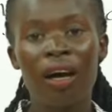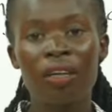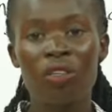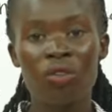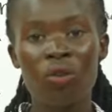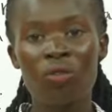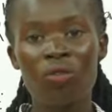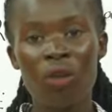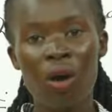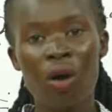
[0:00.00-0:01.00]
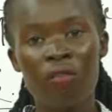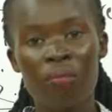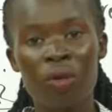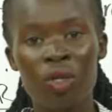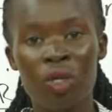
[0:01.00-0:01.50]
Newton's law of
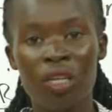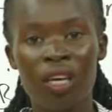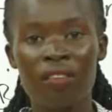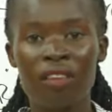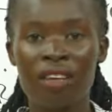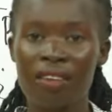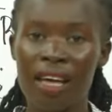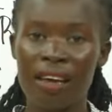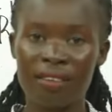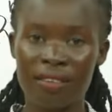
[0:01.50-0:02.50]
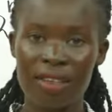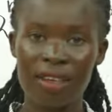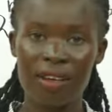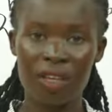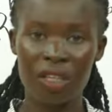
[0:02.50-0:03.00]
motion gives us
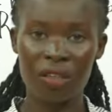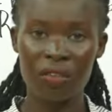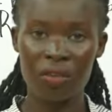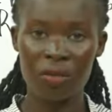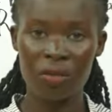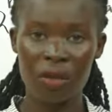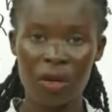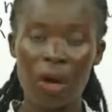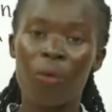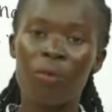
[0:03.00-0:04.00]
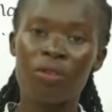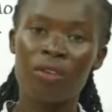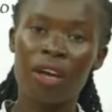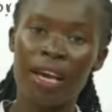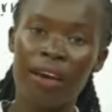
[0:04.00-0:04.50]
accelerating force. We
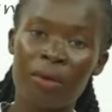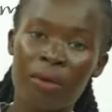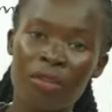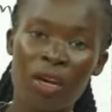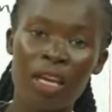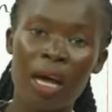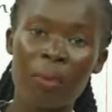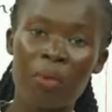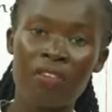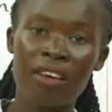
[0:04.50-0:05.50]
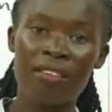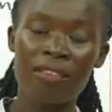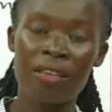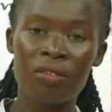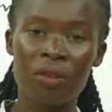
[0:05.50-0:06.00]
saw in our previous
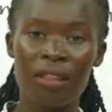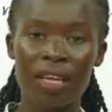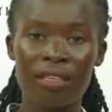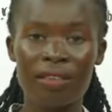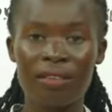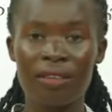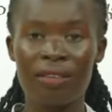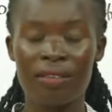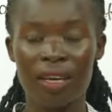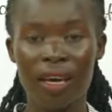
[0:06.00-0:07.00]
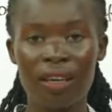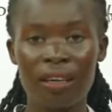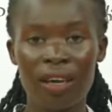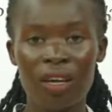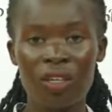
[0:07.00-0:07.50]
lesson that it is the second
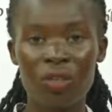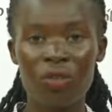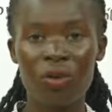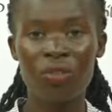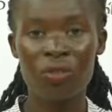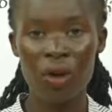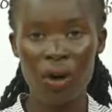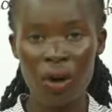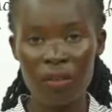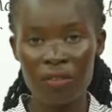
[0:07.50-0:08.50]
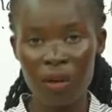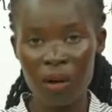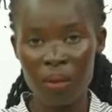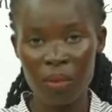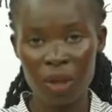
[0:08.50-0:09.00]
Newton's law of
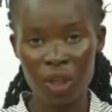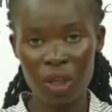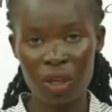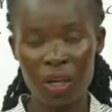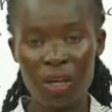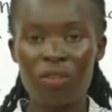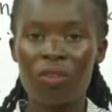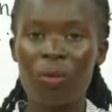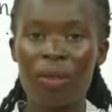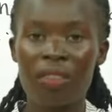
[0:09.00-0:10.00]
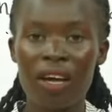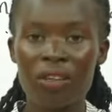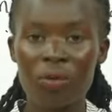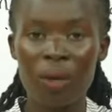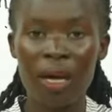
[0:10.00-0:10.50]
motion. So with
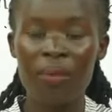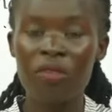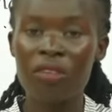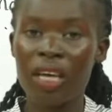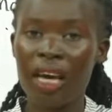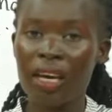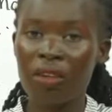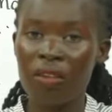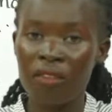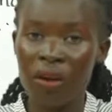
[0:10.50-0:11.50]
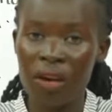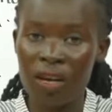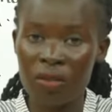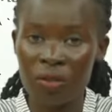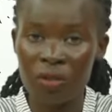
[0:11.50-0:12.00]
that, we come to the end of our
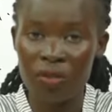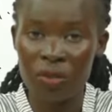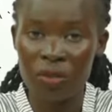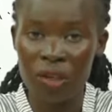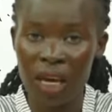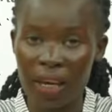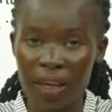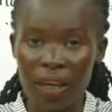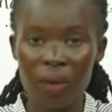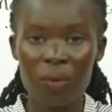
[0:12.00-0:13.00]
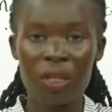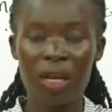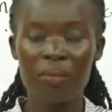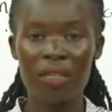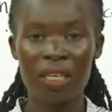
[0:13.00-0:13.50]
lesson for today. We
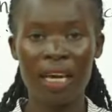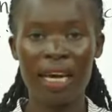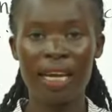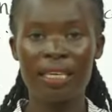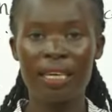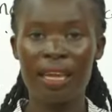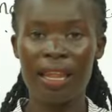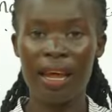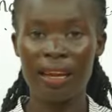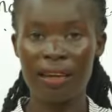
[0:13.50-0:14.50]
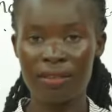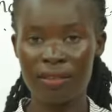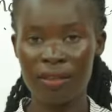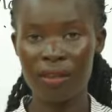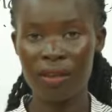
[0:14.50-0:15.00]
shall meet again in the next
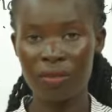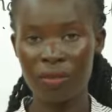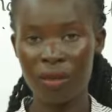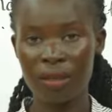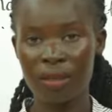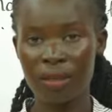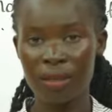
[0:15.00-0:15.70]
lesson.